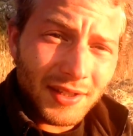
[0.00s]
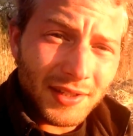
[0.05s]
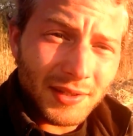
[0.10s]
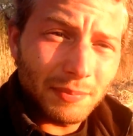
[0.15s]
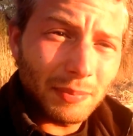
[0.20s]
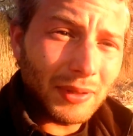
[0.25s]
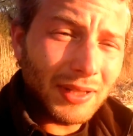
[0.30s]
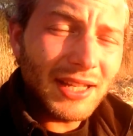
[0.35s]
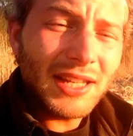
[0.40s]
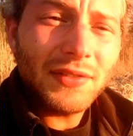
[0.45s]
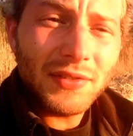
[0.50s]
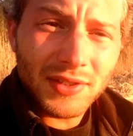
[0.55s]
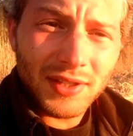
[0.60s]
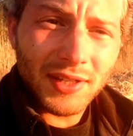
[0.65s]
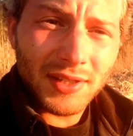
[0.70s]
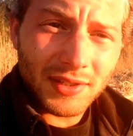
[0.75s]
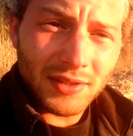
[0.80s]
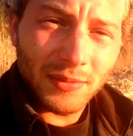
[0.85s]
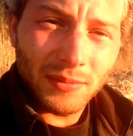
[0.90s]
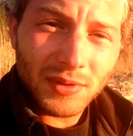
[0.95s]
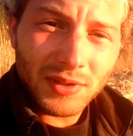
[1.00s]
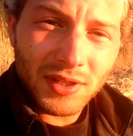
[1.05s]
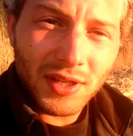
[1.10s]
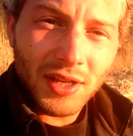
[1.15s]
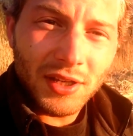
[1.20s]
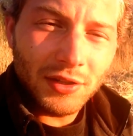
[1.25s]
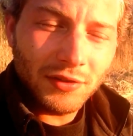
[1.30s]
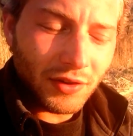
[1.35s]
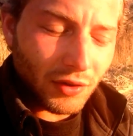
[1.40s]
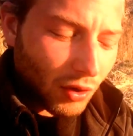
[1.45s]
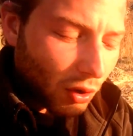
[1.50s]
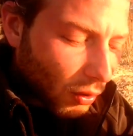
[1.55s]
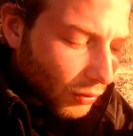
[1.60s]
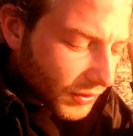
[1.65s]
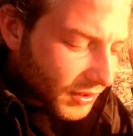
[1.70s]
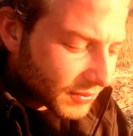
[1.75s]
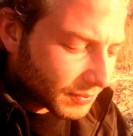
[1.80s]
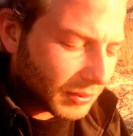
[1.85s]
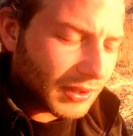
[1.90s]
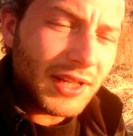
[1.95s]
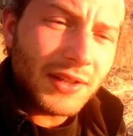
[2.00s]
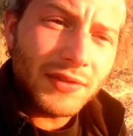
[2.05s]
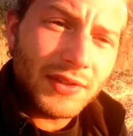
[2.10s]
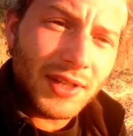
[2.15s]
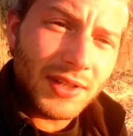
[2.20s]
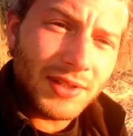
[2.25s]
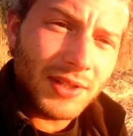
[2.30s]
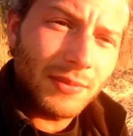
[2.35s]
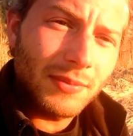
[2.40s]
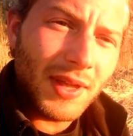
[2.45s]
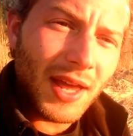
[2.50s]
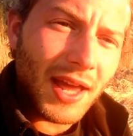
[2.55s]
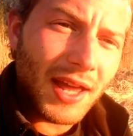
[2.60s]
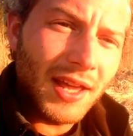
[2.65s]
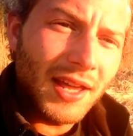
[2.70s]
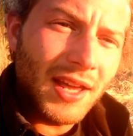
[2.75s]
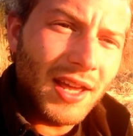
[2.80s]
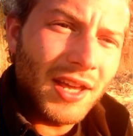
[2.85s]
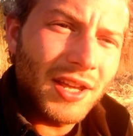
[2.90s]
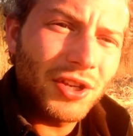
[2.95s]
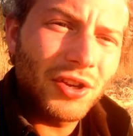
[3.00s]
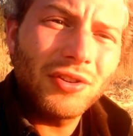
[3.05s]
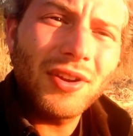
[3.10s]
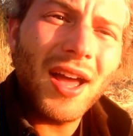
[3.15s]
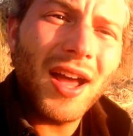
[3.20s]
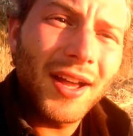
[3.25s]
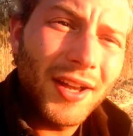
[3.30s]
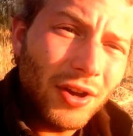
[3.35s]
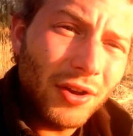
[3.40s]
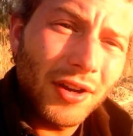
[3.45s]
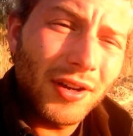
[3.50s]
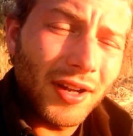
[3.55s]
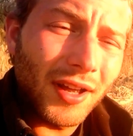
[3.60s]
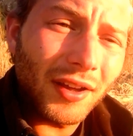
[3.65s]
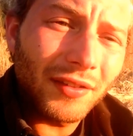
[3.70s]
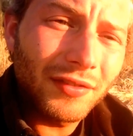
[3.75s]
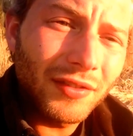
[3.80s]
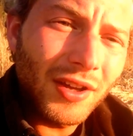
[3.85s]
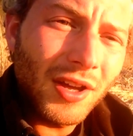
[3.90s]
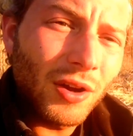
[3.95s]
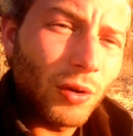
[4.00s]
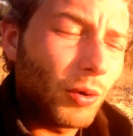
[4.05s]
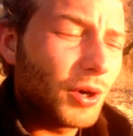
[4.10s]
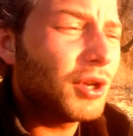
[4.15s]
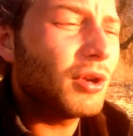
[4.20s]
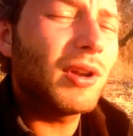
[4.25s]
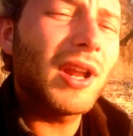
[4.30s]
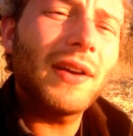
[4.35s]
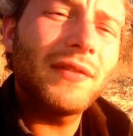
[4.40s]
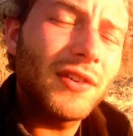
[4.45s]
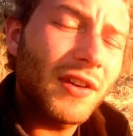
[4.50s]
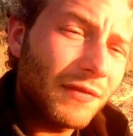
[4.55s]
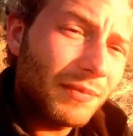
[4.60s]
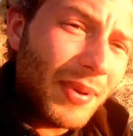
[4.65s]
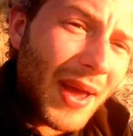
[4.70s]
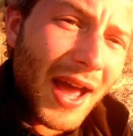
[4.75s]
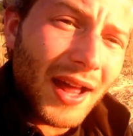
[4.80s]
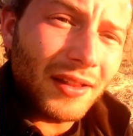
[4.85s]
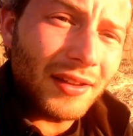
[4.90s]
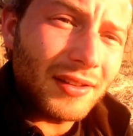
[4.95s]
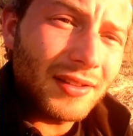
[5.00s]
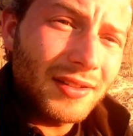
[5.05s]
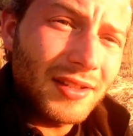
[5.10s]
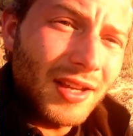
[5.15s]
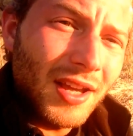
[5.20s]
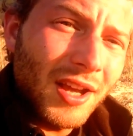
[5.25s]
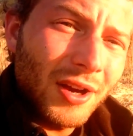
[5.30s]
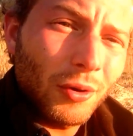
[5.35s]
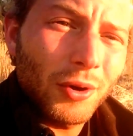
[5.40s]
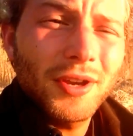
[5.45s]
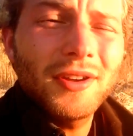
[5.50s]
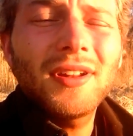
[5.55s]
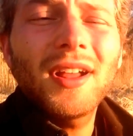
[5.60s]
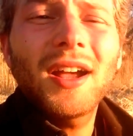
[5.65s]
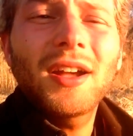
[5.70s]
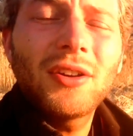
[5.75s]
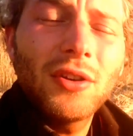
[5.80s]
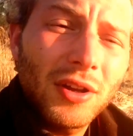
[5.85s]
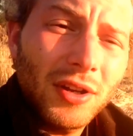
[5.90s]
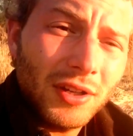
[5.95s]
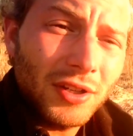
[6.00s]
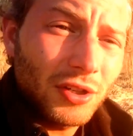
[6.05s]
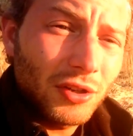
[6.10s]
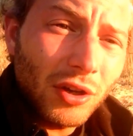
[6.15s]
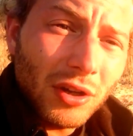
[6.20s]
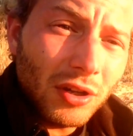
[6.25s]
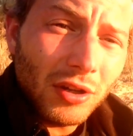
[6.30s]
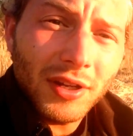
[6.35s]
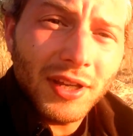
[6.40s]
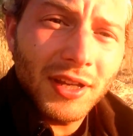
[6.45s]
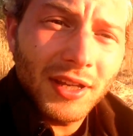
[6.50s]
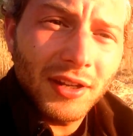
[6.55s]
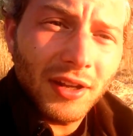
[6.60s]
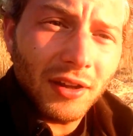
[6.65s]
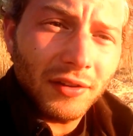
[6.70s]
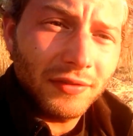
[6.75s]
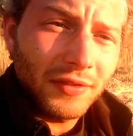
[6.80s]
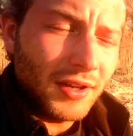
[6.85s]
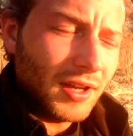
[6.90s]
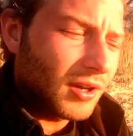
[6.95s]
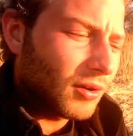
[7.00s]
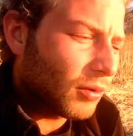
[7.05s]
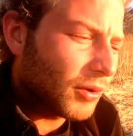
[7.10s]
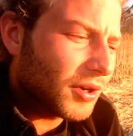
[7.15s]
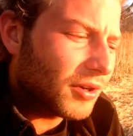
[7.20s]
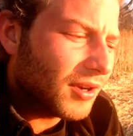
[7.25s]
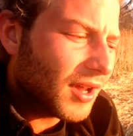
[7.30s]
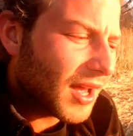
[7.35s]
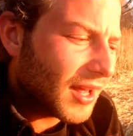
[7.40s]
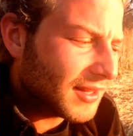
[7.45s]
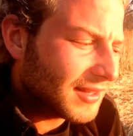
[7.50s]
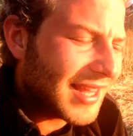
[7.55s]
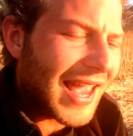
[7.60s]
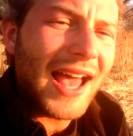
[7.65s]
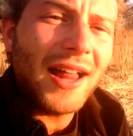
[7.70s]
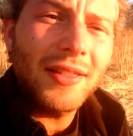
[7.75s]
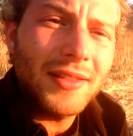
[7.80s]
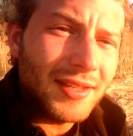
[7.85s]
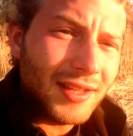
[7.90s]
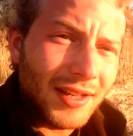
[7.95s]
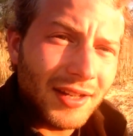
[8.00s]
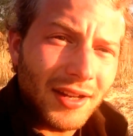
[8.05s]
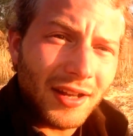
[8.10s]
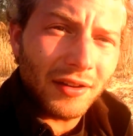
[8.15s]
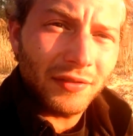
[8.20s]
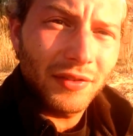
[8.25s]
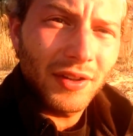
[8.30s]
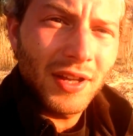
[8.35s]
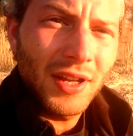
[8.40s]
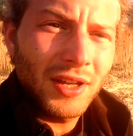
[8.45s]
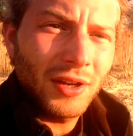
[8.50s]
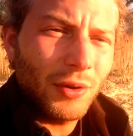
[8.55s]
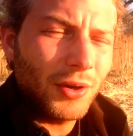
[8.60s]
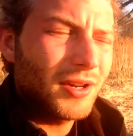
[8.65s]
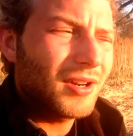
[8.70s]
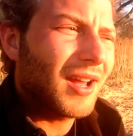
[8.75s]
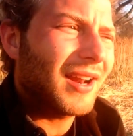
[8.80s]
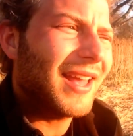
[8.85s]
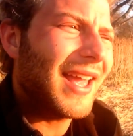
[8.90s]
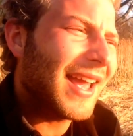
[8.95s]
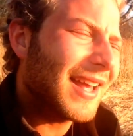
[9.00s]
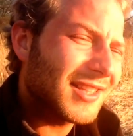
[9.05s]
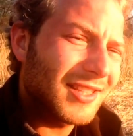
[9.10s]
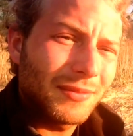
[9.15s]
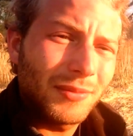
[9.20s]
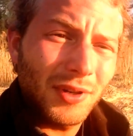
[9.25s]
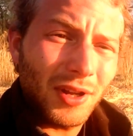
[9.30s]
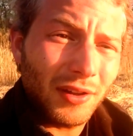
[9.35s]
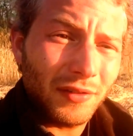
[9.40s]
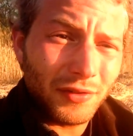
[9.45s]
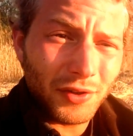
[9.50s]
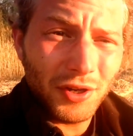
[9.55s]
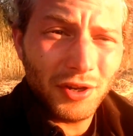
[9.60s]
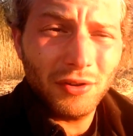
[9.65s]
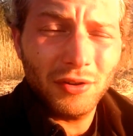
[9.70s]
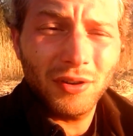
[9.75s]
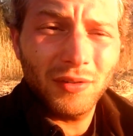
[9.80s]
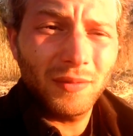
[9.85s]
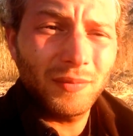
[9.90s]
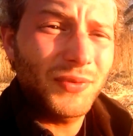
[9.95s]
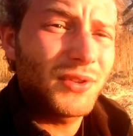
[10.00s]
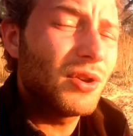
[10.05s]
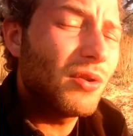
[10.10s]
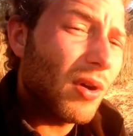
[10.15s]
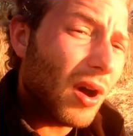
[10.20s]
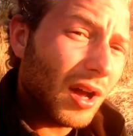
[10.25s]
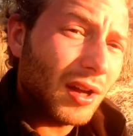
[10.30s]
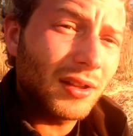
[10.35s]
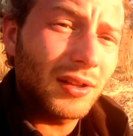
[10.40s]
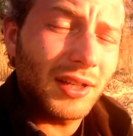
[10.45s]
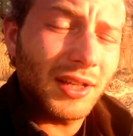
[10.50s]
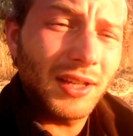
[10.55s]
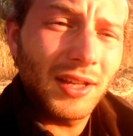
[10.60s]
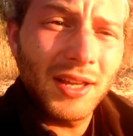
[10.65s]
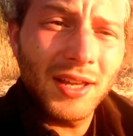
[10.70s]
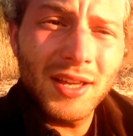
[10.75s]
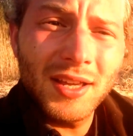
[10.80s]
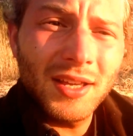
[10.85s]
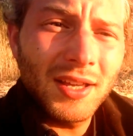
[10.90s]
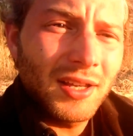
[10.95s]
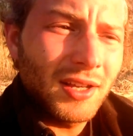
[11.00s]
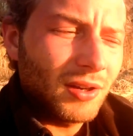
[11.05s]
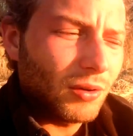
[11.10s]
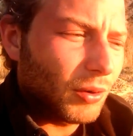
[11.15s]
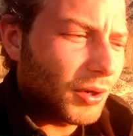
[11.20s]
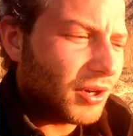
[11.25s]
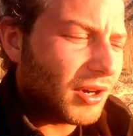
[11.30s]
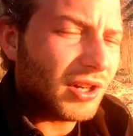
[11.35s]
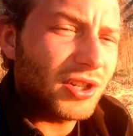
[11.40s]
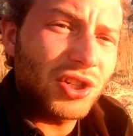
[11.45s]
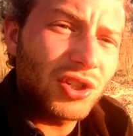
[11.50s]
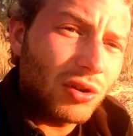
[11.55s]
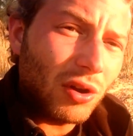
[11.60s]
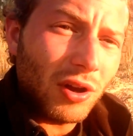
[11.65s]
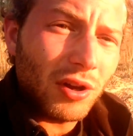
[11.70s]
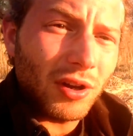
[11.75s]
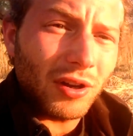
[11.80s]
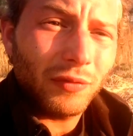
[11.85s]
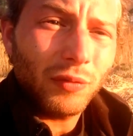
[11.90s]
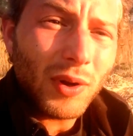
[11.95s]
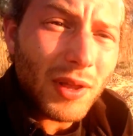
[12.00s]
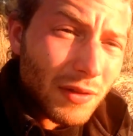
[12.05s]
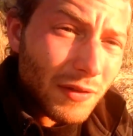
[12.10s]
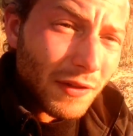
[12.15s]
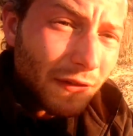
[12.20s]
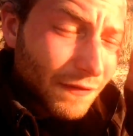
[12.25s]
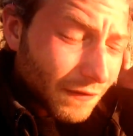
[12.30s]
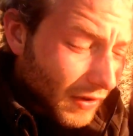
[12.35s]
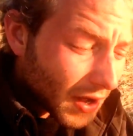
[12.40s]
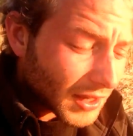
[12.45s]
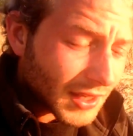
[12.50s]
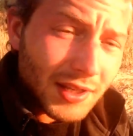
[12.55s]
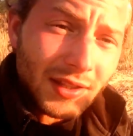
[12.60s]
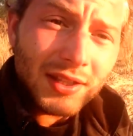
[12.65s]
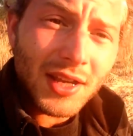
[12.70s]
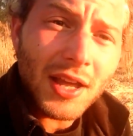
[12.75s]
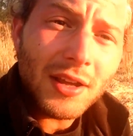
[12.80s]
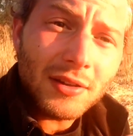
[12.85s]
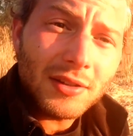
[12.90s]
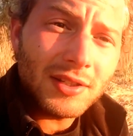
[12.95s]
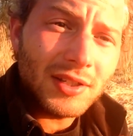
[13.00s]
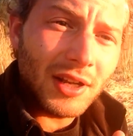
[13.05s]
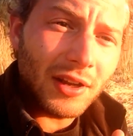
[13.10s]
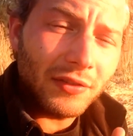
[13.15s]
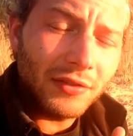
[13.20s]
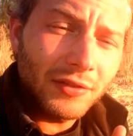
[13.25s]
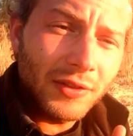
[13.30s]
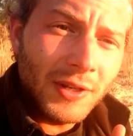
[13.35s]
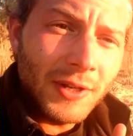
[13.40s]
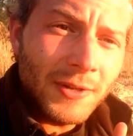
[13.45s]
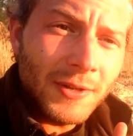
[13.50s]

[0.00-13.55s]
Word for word: It's belief systems. You hold this belief system that you're not good enough, or you don't have enough balance, or you're not good, good looking enough, or you're not talented enough, or you're not handsome enough, or you're too ugly, or you're not strong enough. Whether the fuck you tell yourself